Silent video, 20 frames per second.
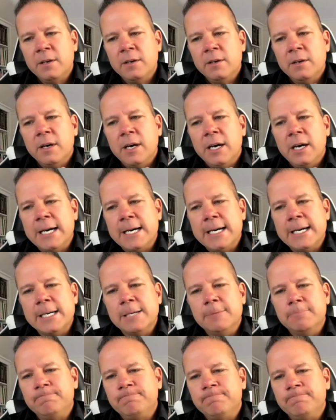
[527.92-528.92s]

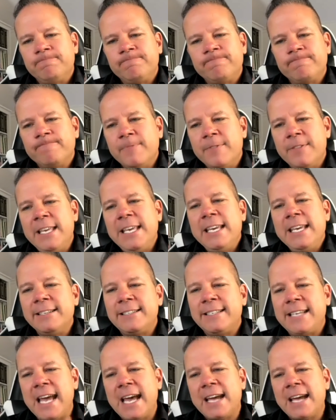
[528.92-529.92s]
the
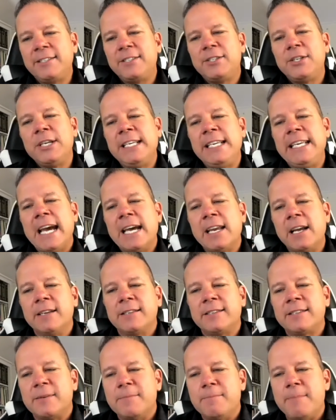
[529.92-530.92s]
intent to get
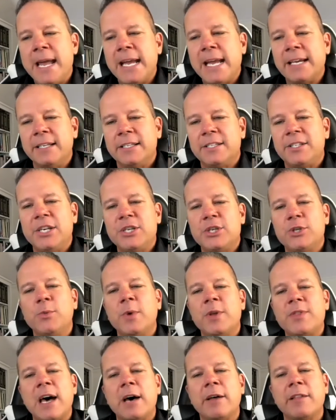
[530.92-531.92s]
us to make a decision
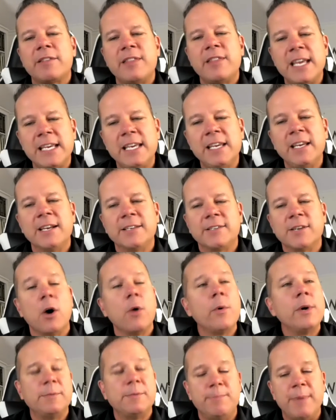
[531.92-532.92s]
without thinking has
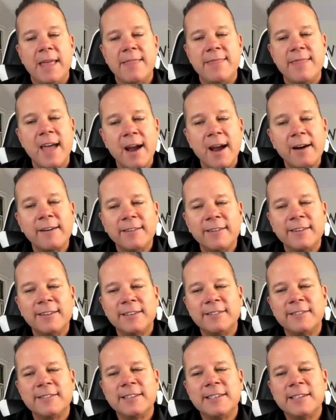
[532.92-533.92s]
always been there.
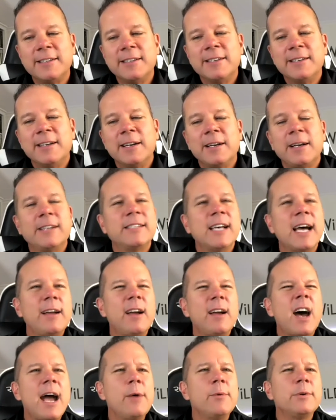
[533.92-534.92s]
Because
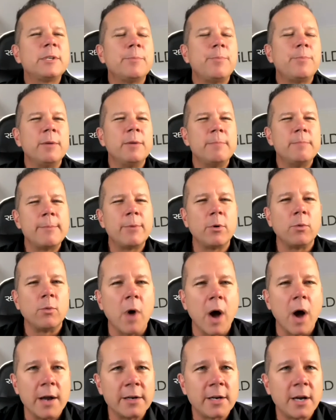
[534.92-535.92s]
I was a part, remember
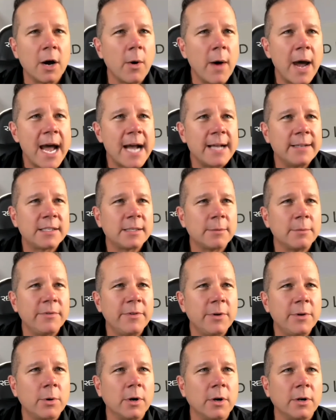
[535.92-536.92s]
Ronco ads? Some of
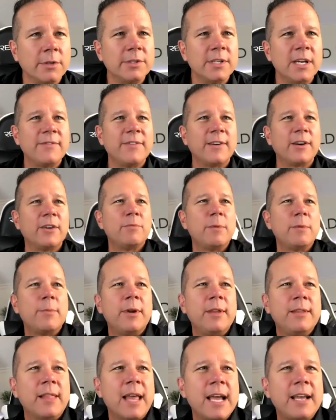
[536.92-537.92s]
you are old enough. I don't remember
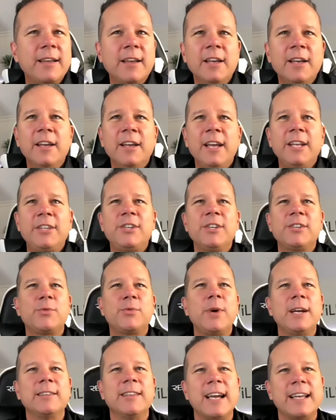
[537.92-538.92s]
it. Like, it's just
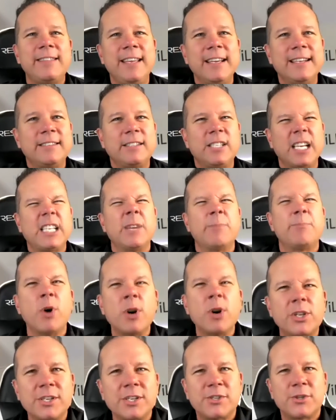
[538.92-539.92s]
weird, like to
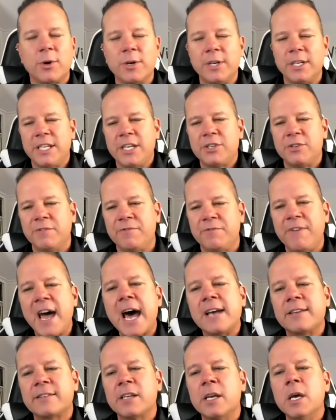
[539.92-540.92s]
push us toward decision
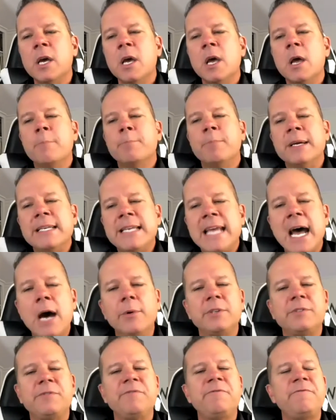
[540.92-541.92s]
fast, but now
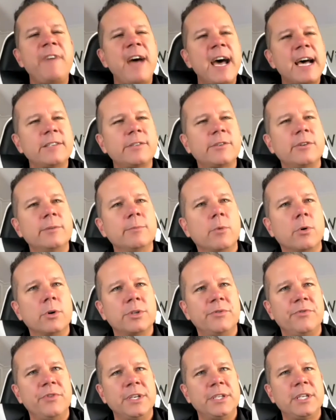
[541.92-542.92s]
it's faster and more
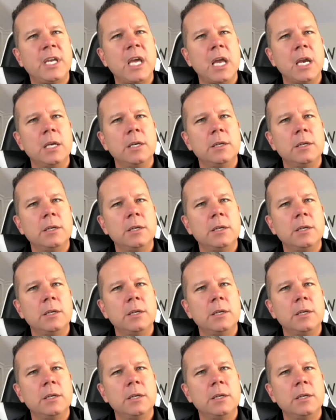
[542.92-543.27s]
sophisticated.